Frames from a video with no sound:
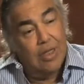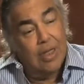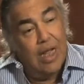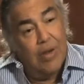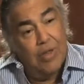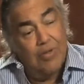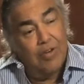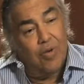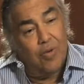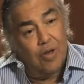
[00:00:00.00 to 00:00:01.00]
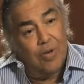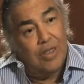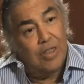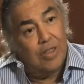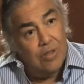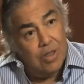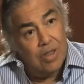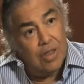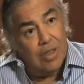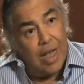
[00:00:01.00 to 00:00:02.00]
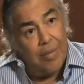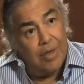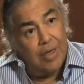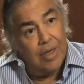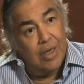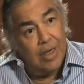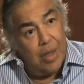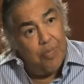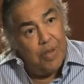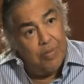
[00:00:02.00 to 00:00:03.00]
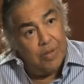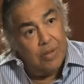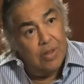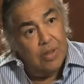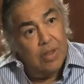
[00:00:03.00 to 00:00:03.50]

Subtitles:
Today we live in a world where institutions are dominant, not people.